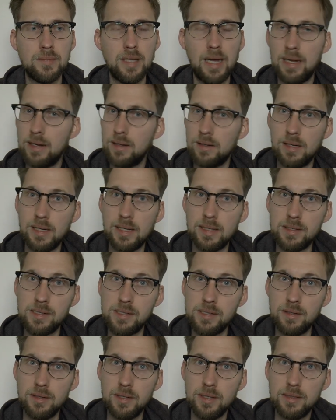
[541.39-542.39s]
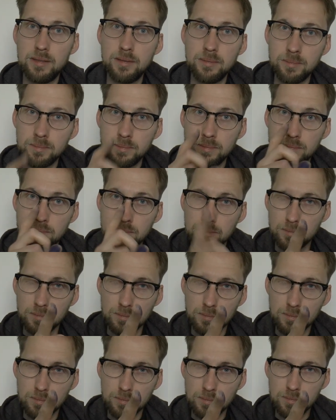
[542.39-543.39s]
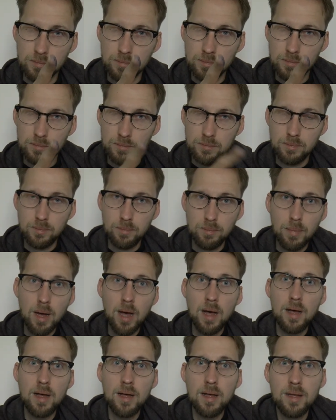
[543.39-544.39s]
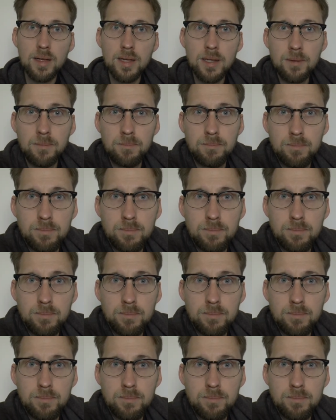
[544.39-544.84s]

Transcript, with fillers: and I'm glad to see you later. Bye.